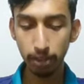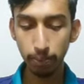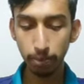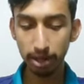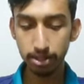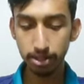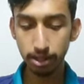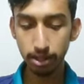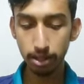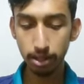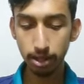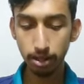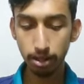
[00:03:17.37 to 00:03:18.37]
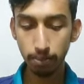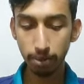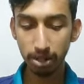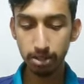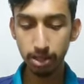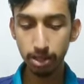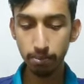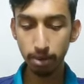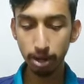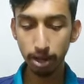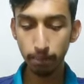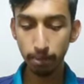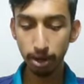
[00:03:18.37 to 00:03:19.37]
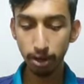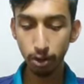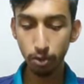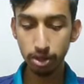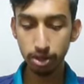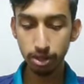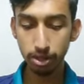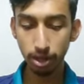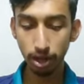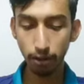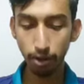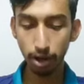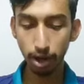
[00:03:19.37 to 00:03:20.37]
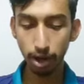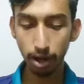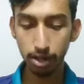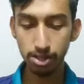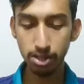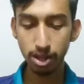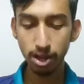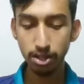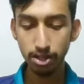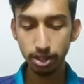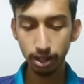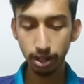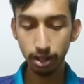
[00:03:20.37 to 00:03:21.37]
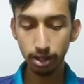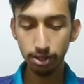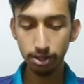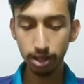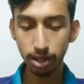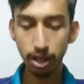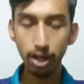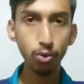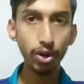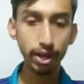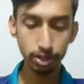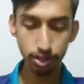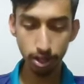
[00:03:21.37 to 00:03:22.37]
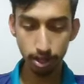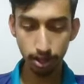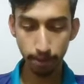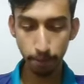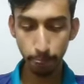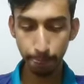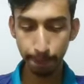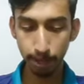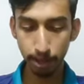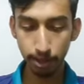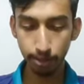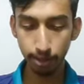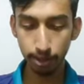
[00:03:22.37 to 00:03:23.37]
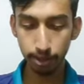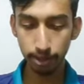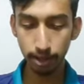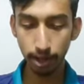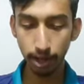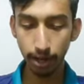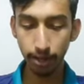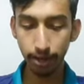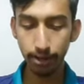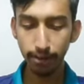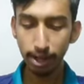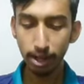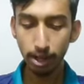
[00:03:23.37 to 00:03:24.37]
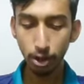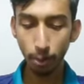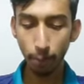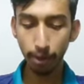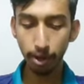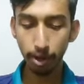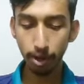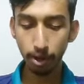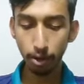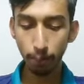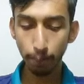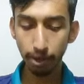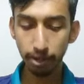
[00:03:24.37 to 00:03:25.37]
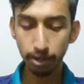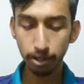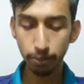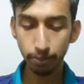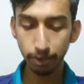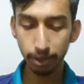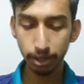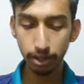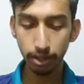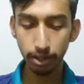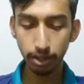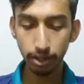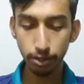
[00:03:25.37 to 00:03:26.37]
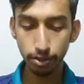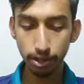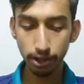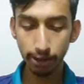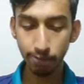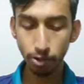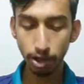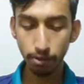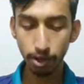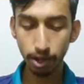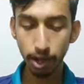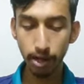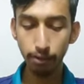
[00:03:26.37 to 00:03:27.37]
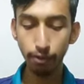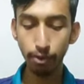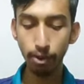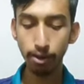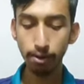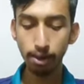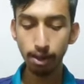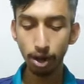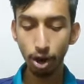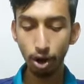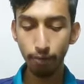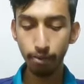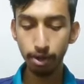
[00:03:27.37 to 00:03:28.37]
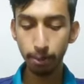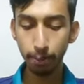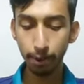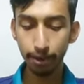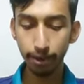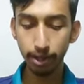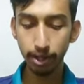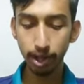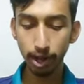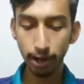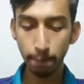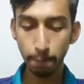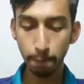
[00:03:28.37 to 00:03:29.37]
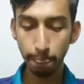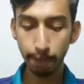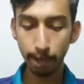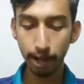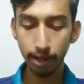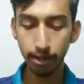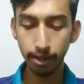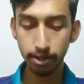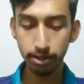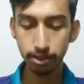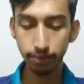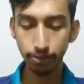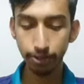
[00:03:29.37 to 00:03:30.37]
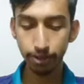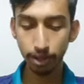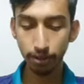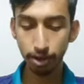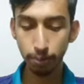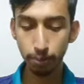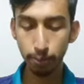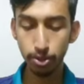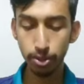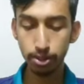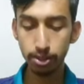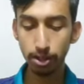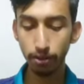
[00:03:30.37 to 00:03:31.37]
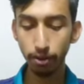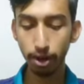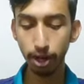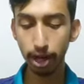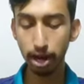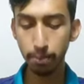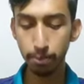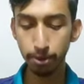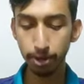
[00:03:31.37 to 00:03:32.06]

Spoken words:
plexing multiple requests over a single connection header compression, reducing overhead for of repeated headers. Server push, server can